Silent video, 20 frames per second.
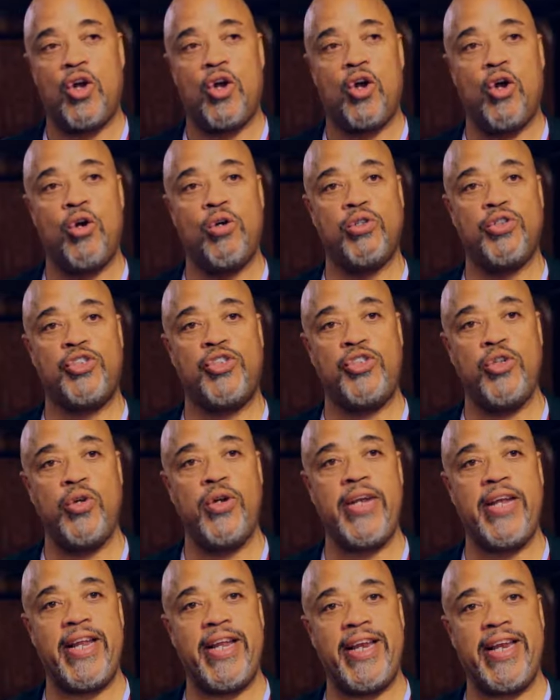whose
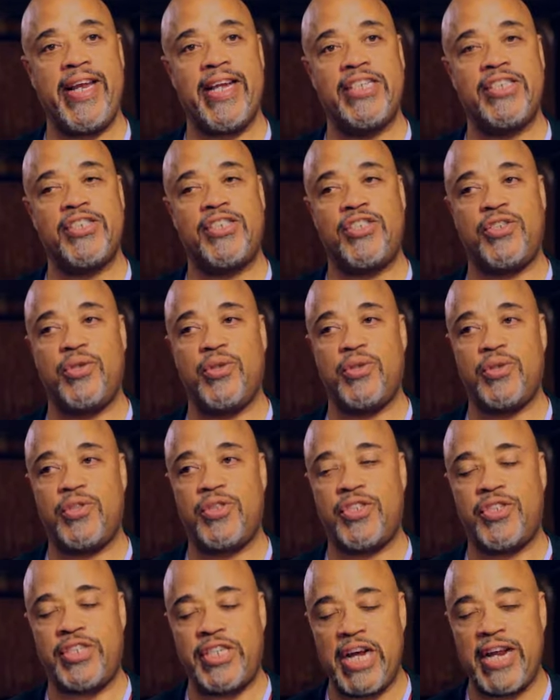duty it is to
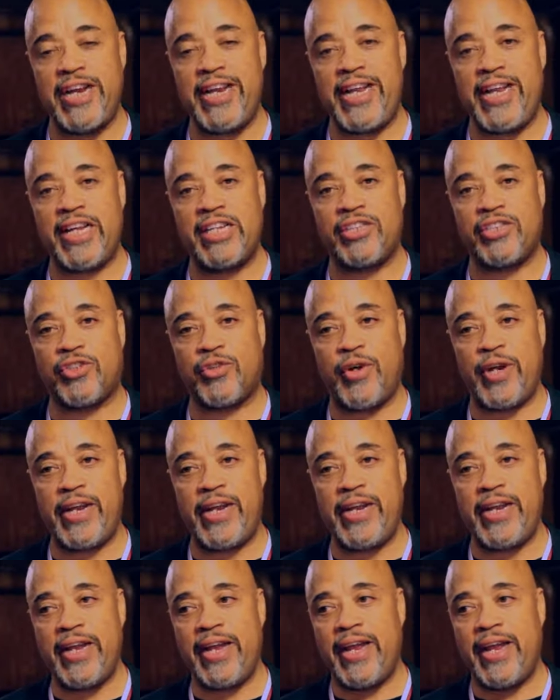study history,